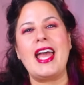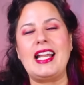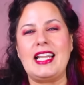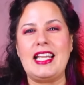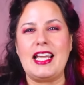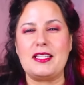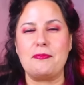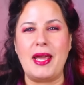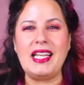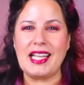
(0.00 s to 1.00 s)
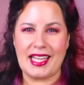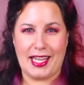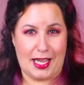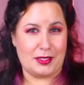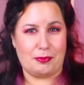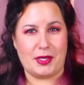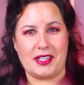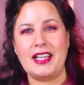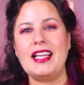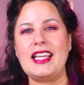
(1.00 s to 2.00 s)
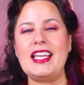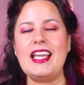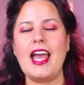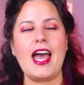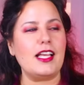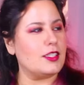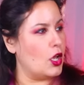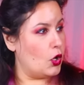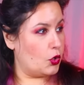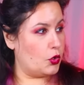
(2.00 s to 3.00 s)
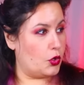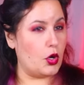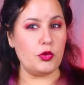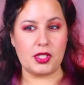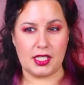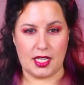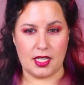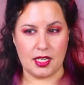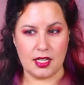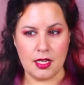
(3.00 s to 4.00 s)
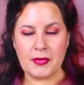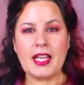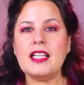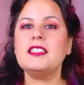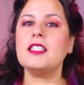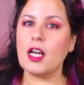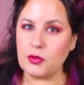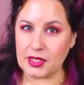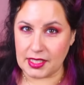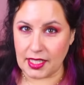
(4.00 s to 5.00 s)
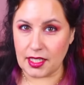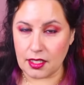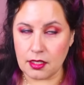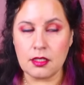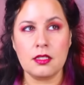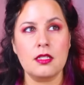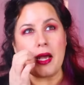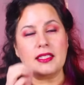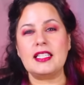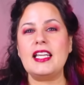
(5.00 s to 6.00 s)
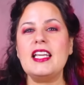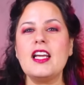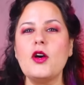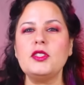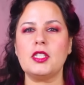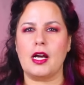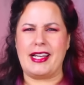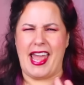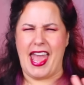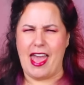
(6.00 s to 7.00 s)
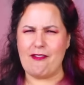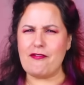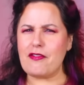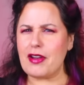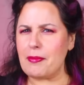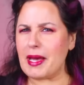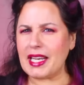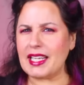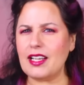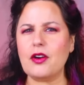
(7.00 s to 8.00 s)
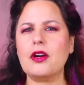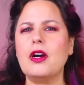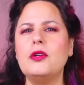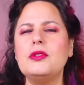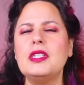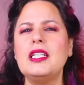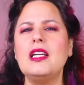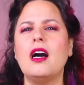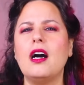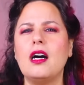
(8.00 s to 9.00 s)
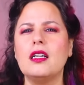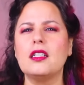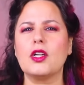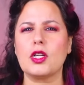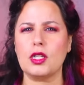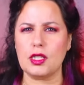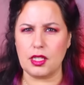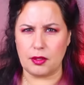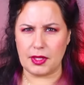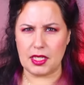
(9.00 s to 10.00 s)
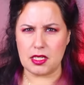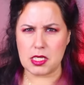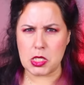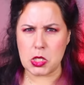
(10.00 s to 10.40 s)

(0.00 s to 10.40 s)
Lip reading: and he has made like Casper. He has ghosted. He's ghosted. Did he ghost on everybody or only on Chloe?